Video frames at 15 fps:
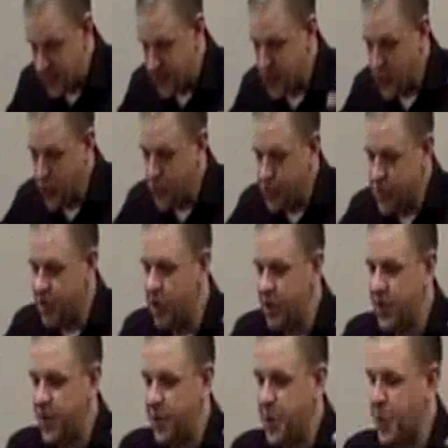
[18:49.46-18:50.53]
So
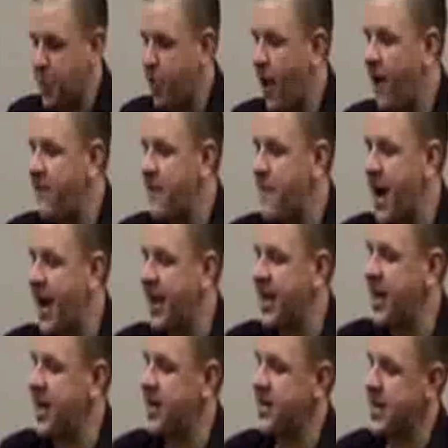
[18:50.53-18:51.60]
the, the, the, prophet
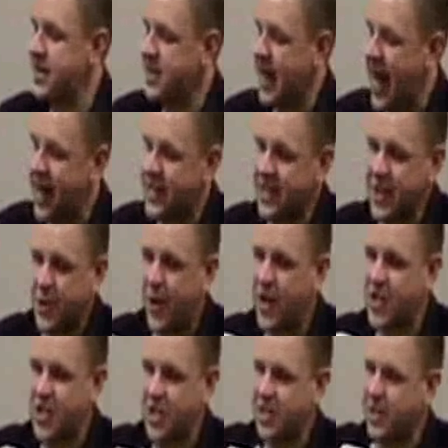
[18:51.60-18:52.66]
Micah is, is asking
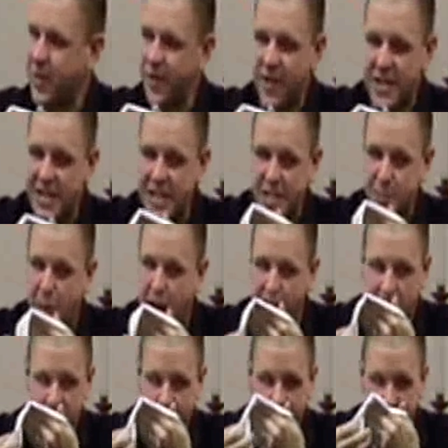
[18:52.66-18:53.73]
questions, and we've looked at this
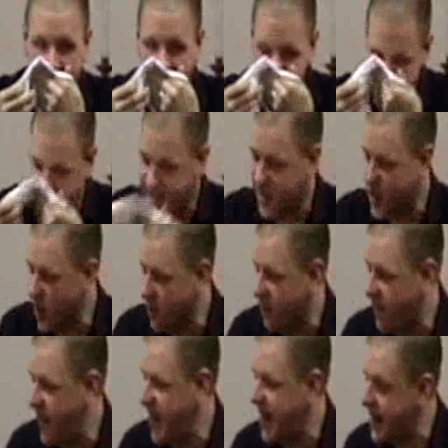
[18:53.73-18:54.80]
passage before, but it's so
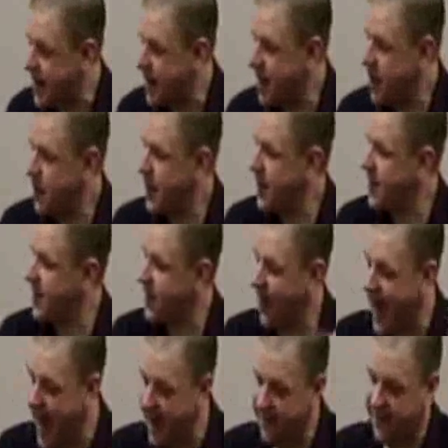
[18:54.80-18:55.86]
fitting with
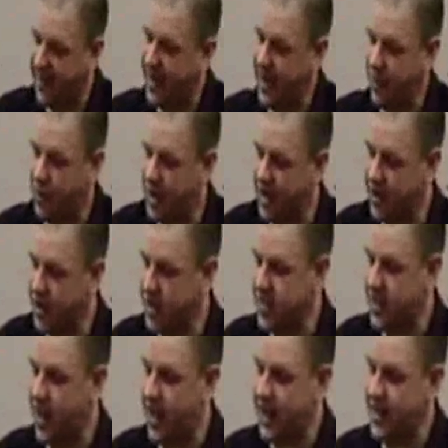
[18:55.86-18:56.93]
life and, and what it
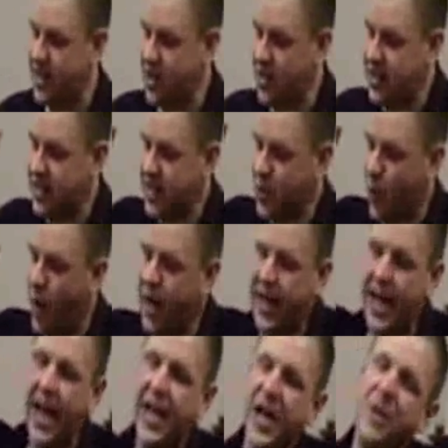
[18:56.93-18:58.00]
looks like. And so he says, What
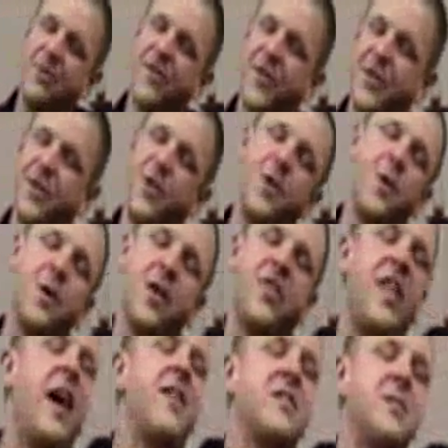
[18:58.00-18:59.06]
can I come before the Lord? A
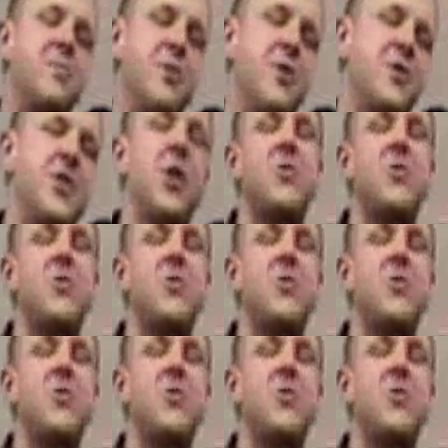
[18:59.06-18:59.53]
thousand bulls?